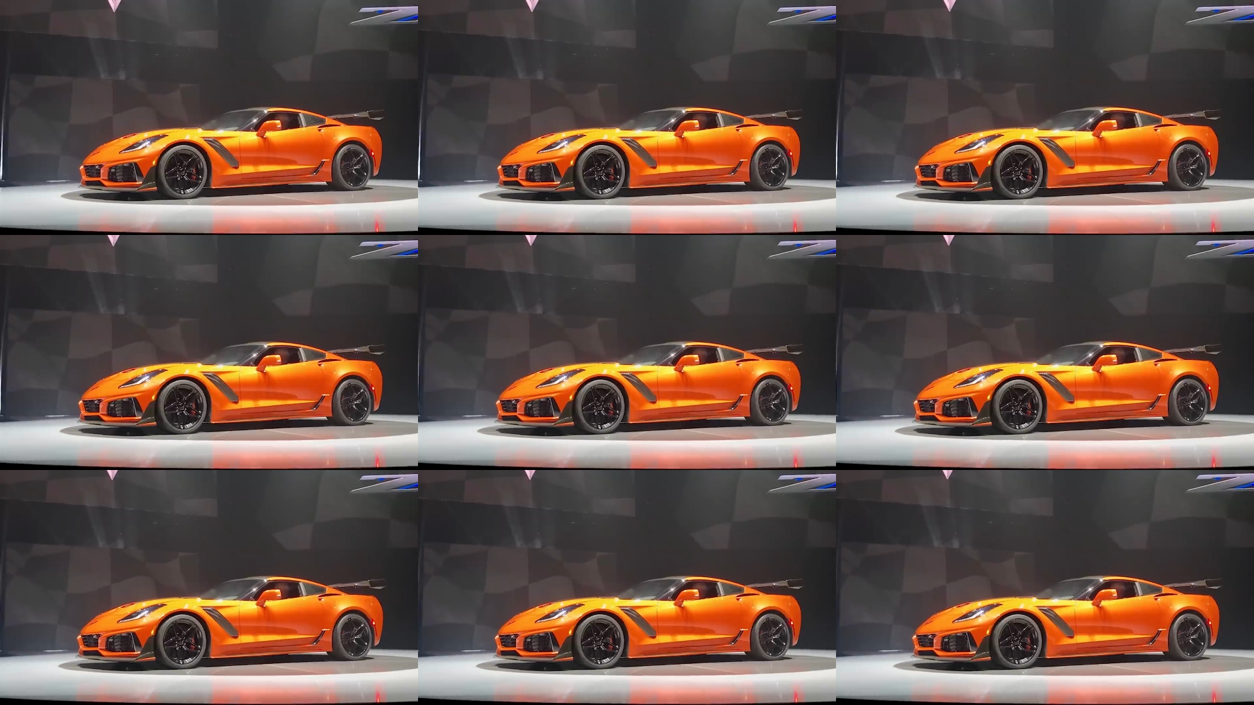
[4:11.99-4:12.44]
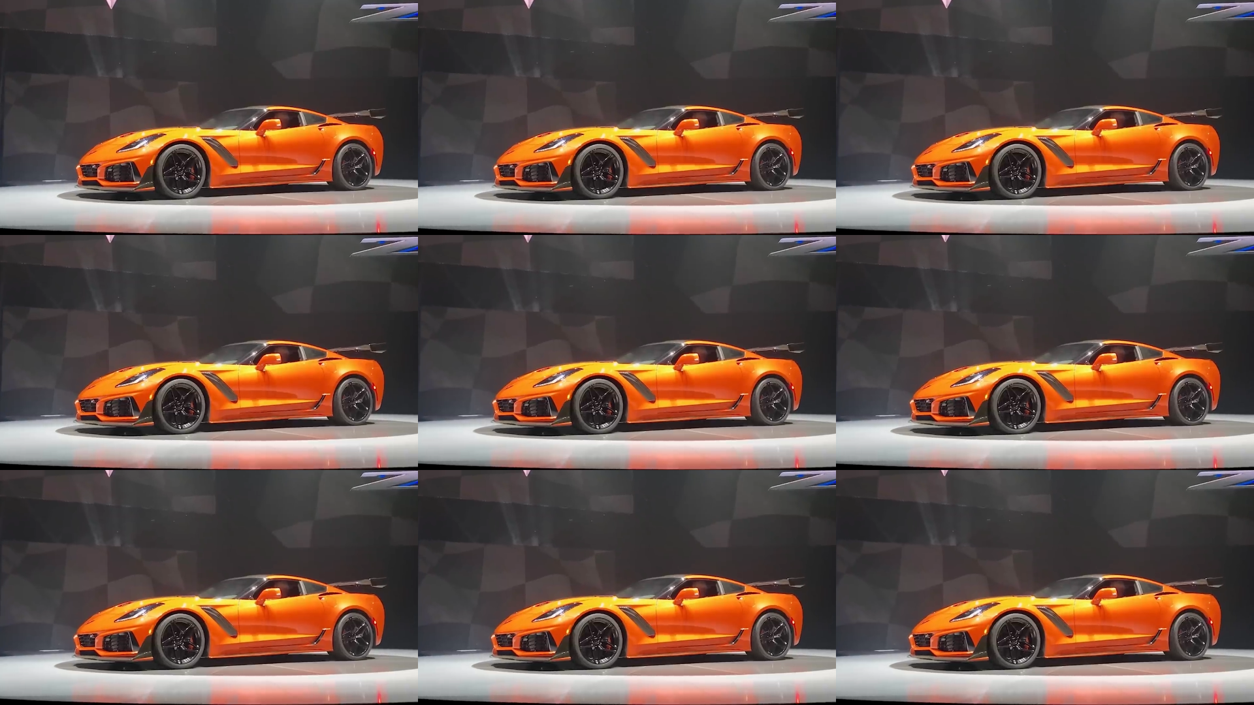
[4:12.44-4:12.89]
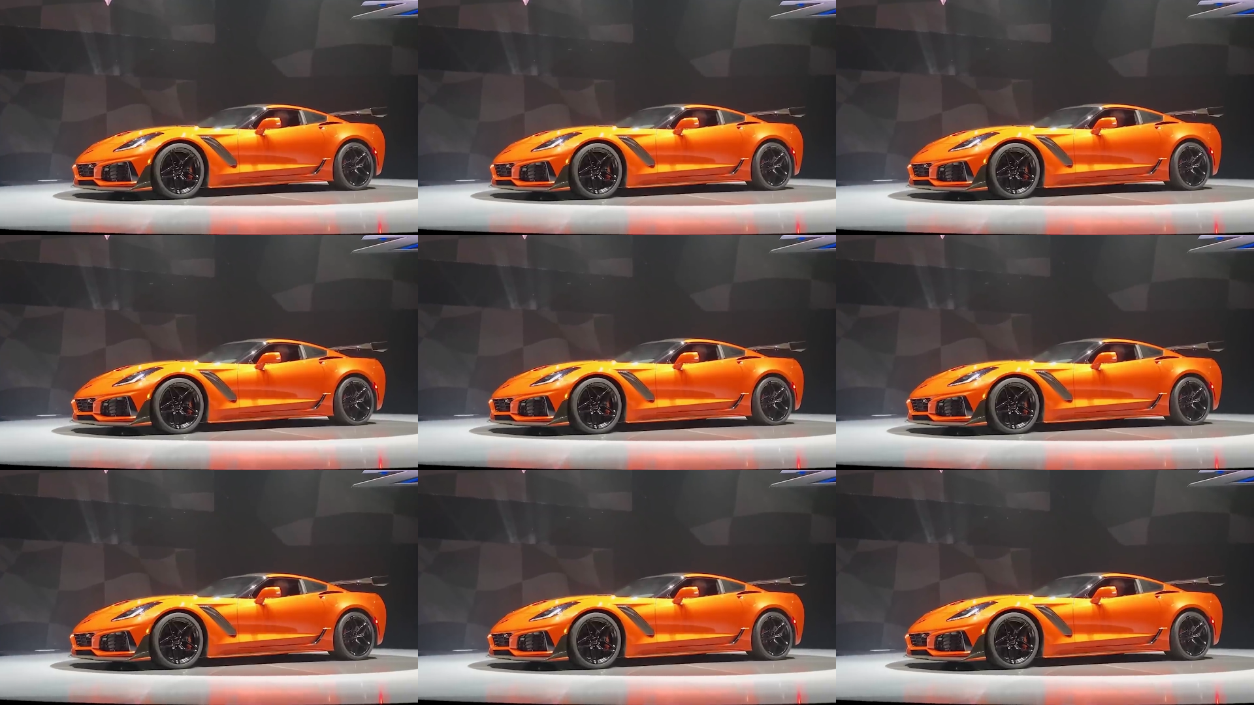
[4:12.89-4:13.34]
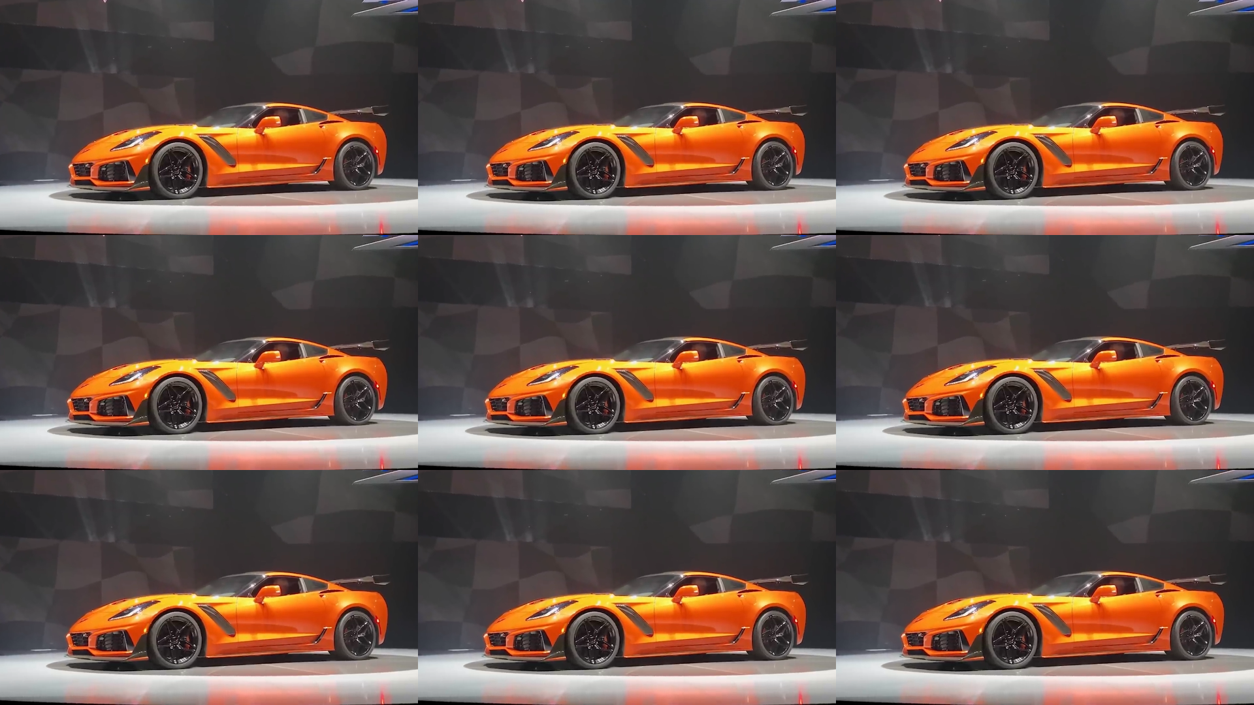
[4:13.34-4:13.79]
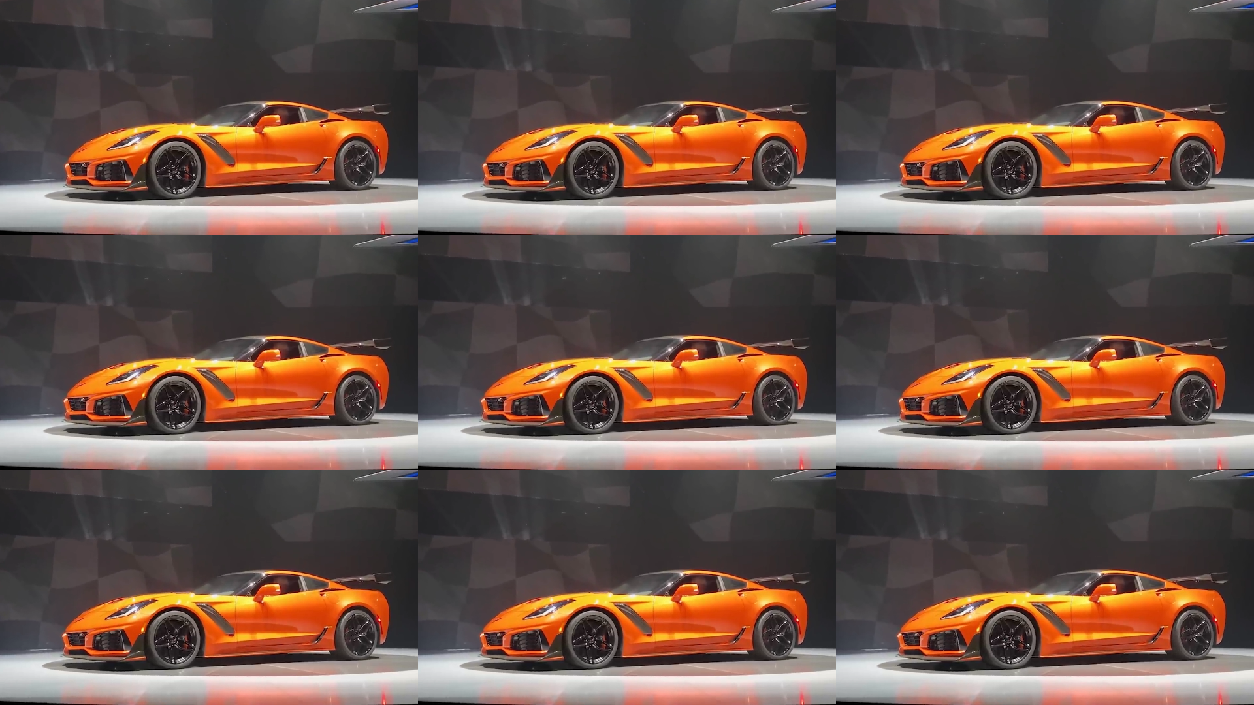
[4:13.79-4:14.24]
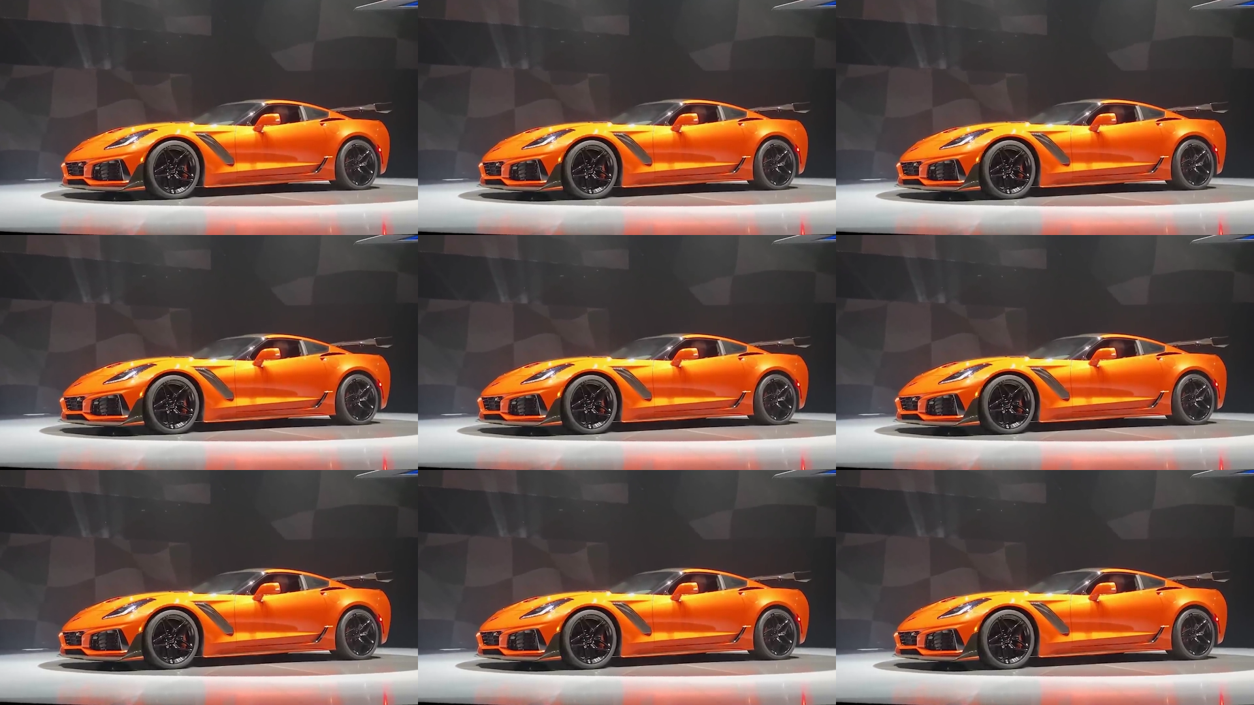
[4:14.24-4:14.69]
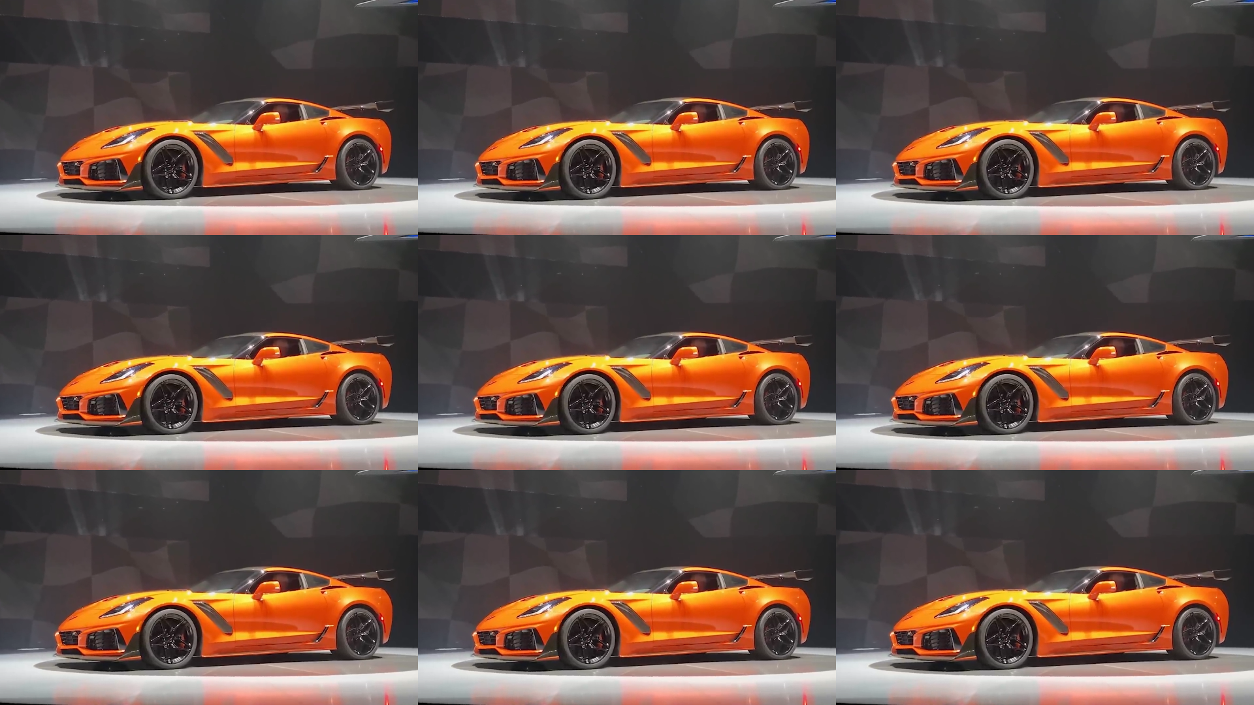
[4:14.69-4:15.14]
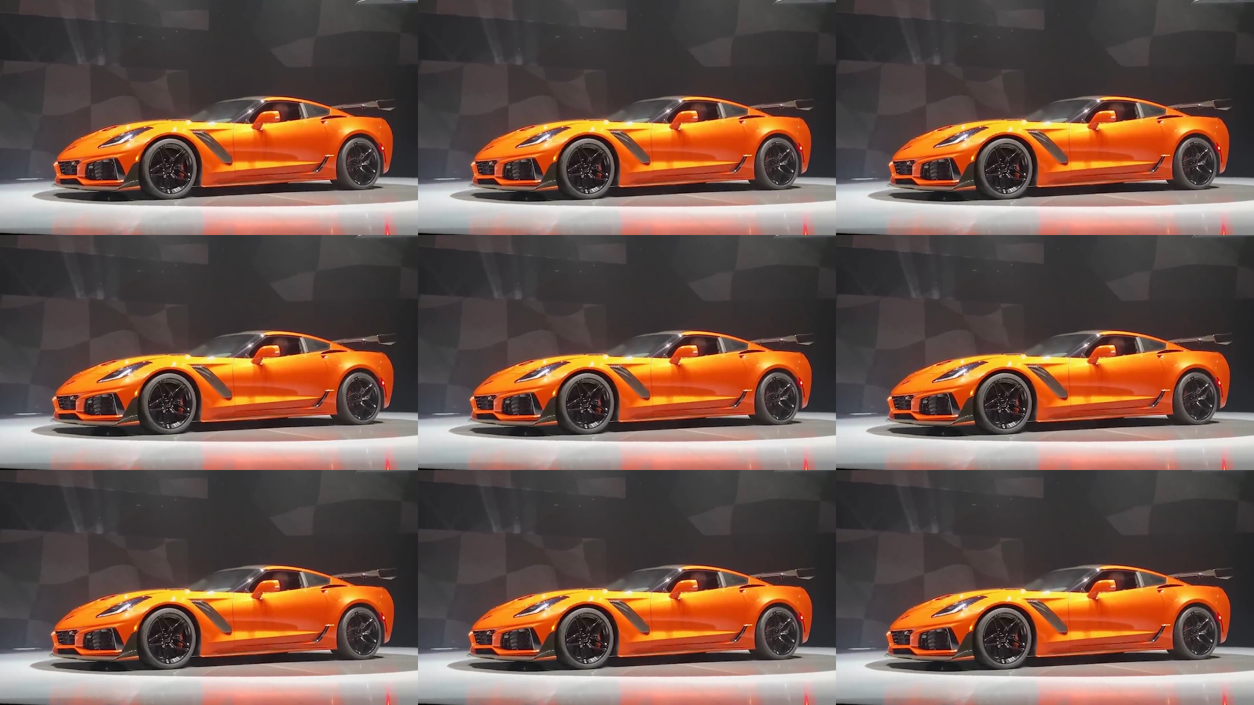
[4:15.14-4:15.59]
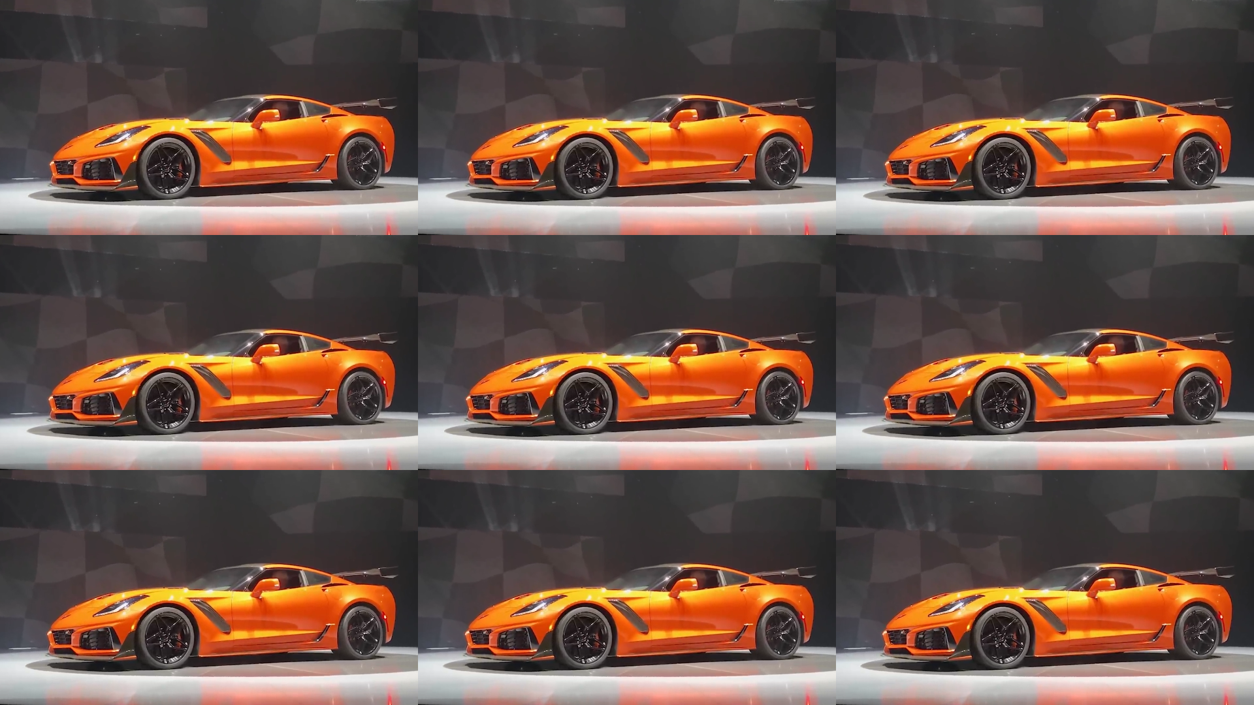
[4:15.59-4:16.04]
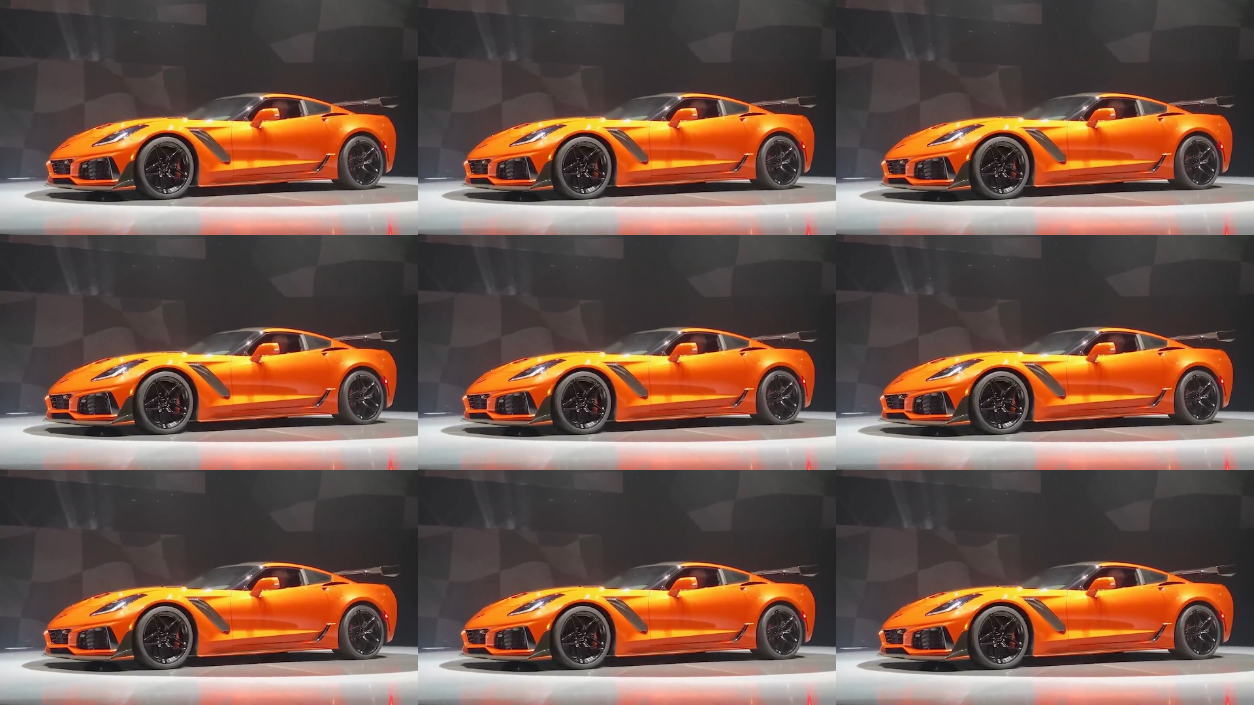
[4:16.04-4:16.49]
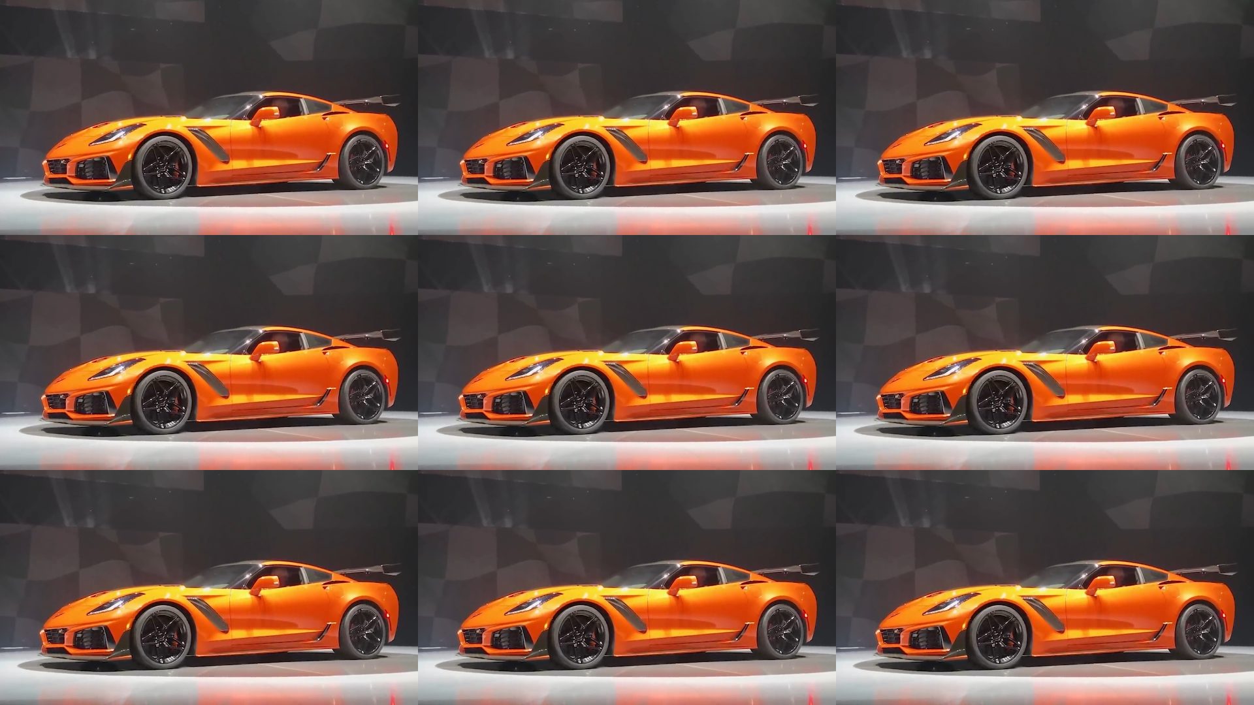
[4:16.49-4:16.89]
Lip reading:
Nobody's mouth can be seen.